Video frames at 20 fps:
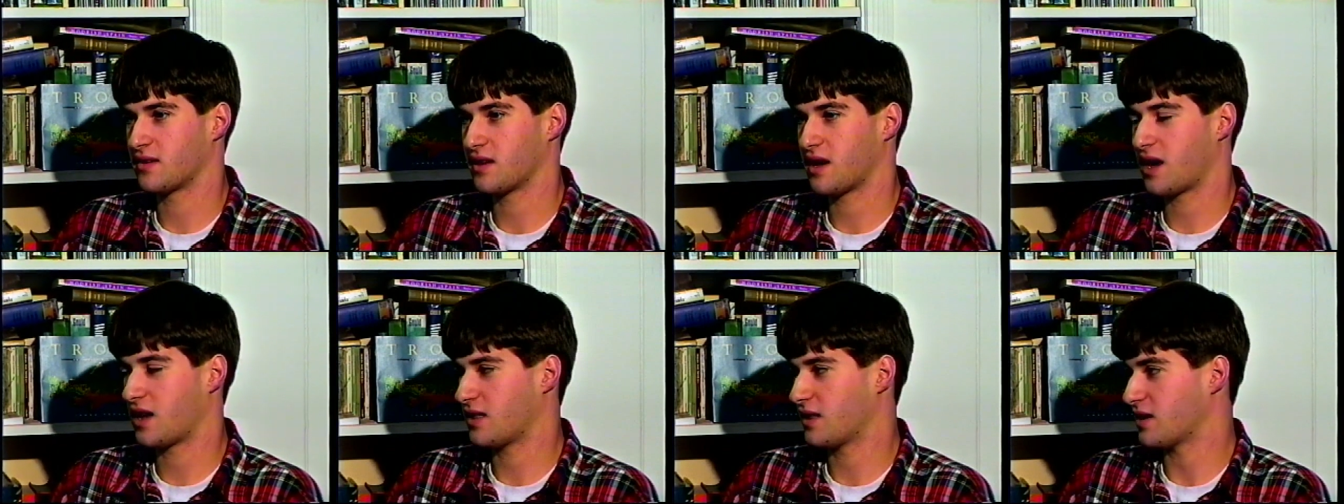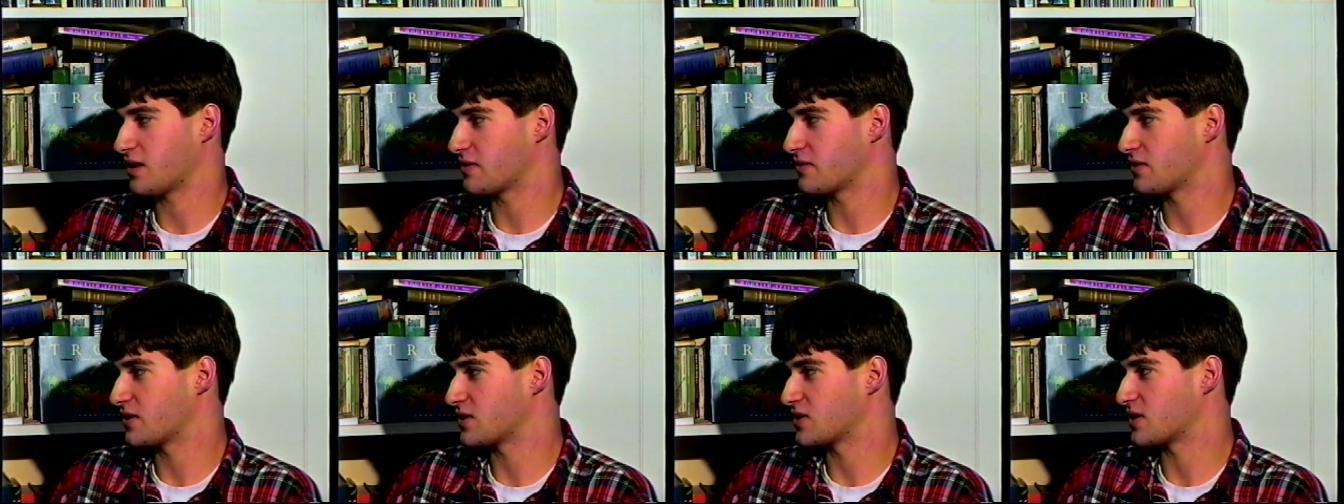I like
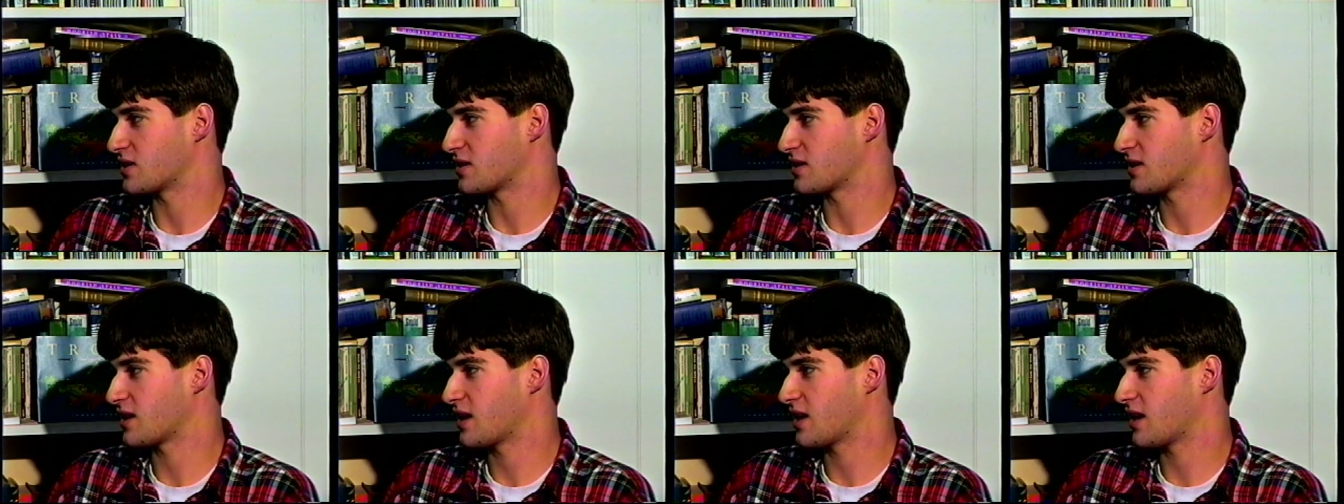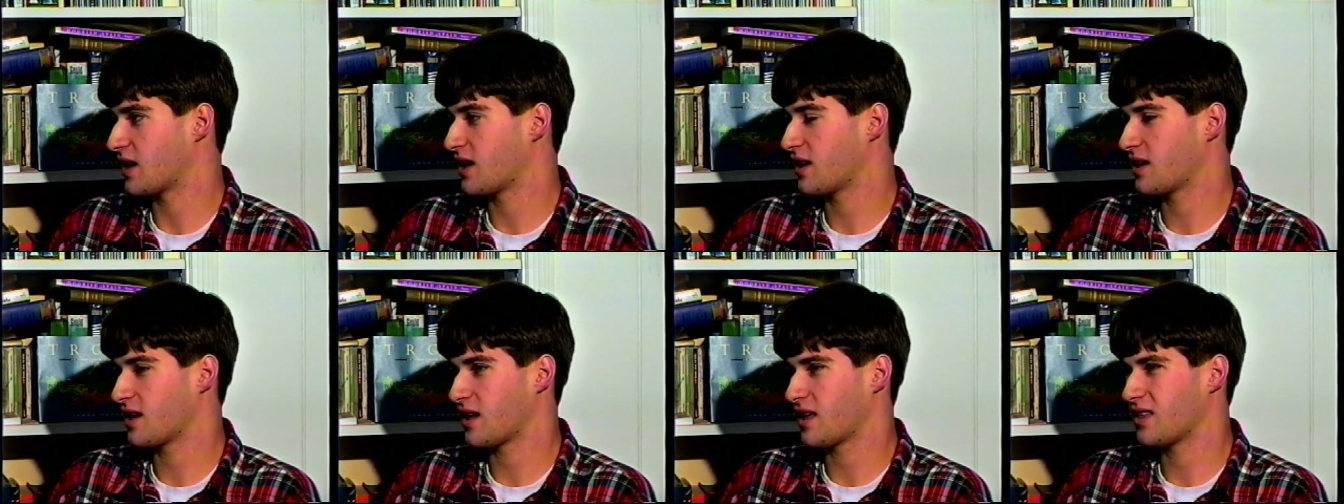fishing. And I
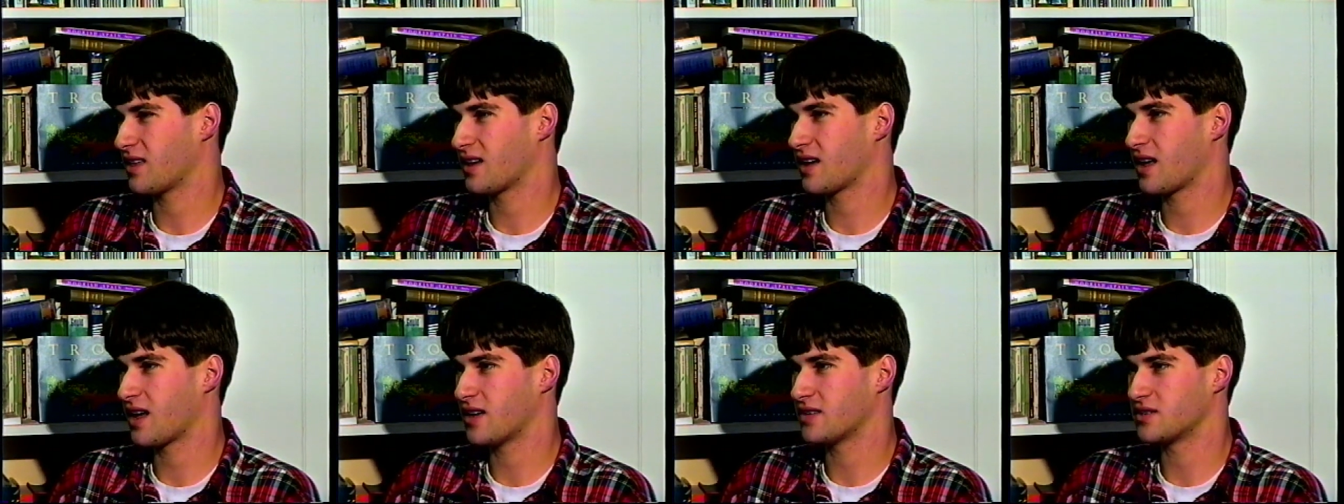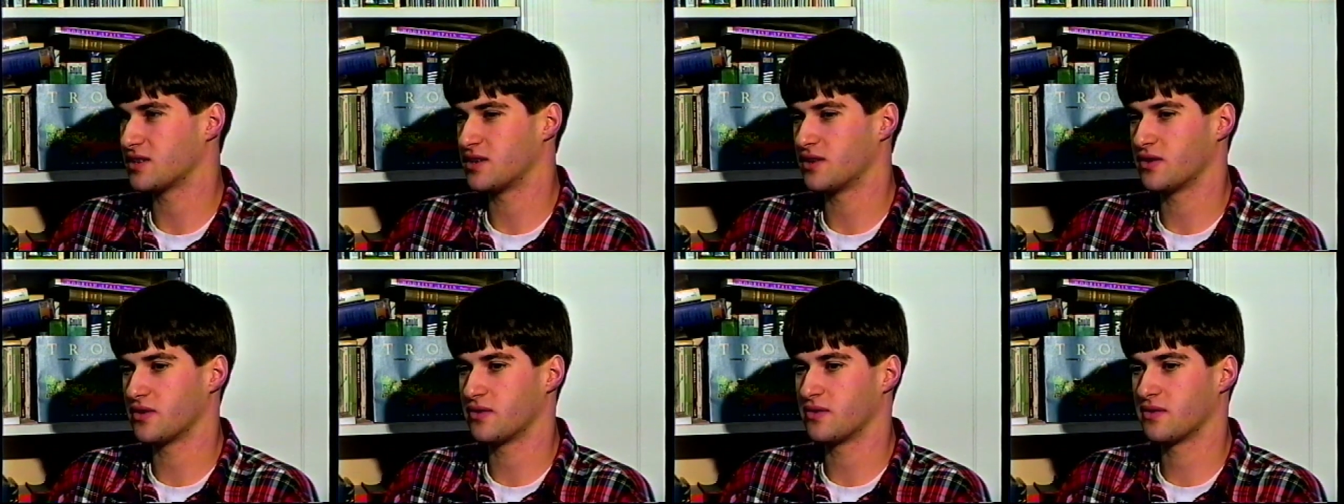think it has to
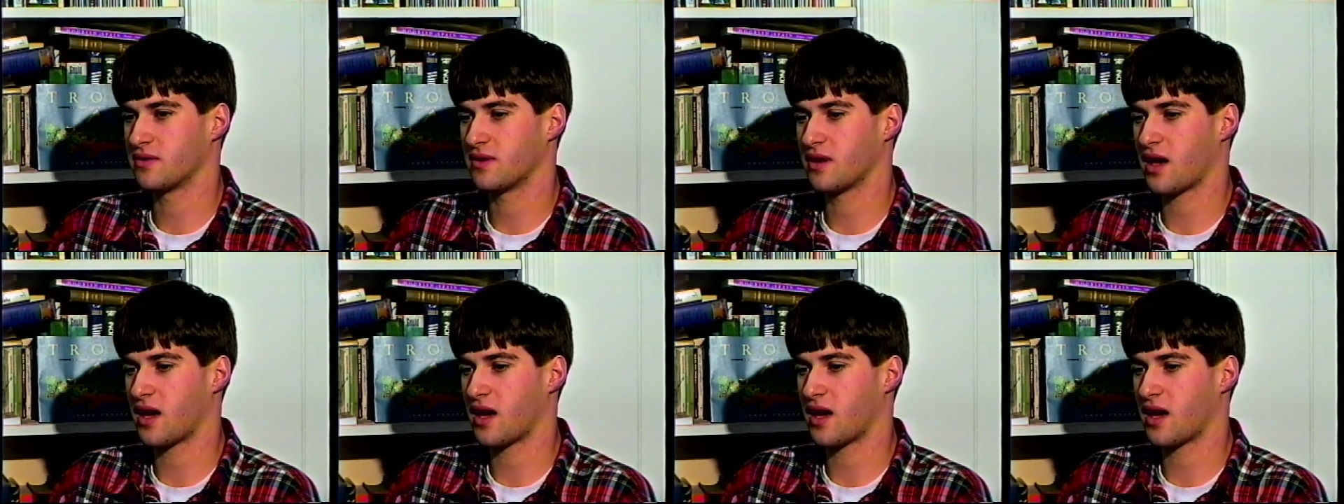do...